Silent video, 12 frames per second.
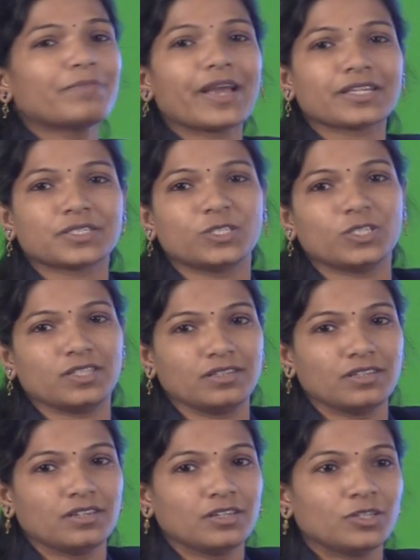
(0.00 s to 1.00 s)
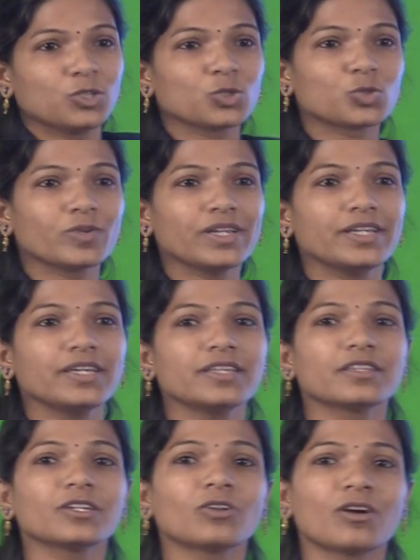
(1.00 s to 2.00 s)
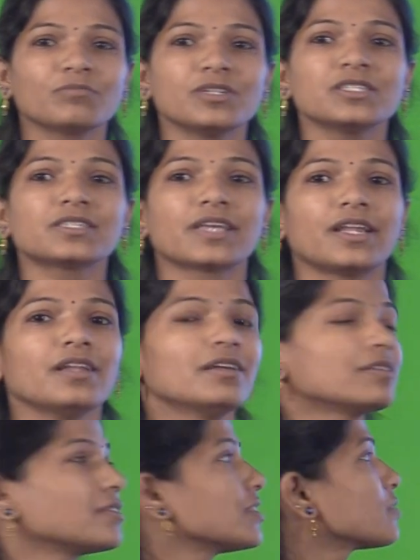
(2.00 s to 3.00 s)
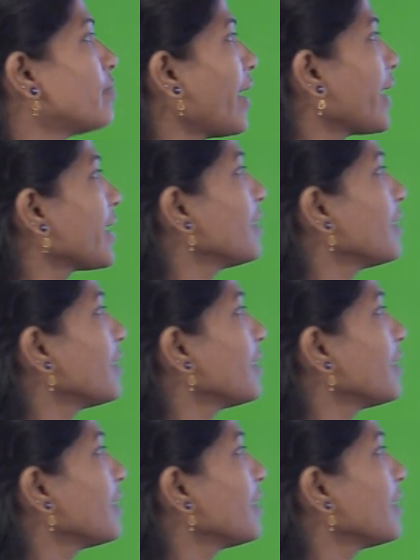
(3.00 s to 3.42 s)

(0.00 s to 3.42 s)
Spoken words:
Bax gene. Usually in the normal cell, these back